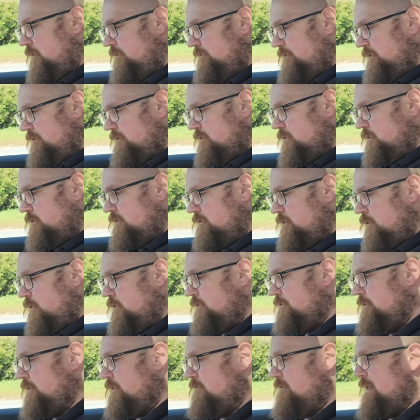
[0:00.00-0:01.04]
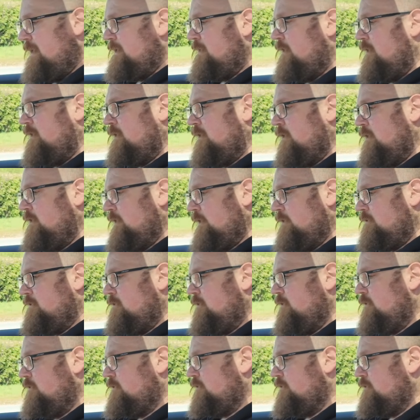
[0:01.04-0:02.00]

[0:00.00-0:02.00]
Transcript: a physical stalk for the radar guided cruise